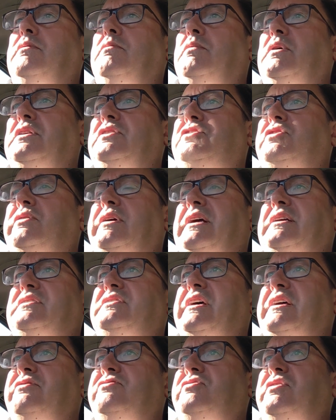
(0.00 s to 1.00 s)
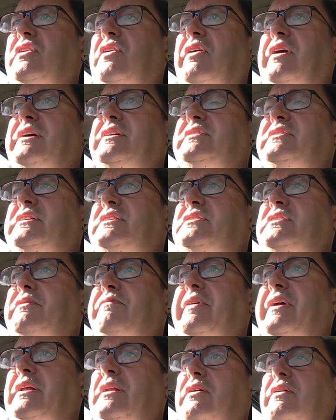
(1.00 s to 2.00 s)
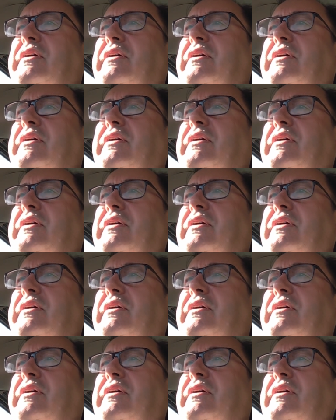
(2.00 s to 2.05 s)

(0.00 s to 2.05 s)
Once you get centralised, it's a bit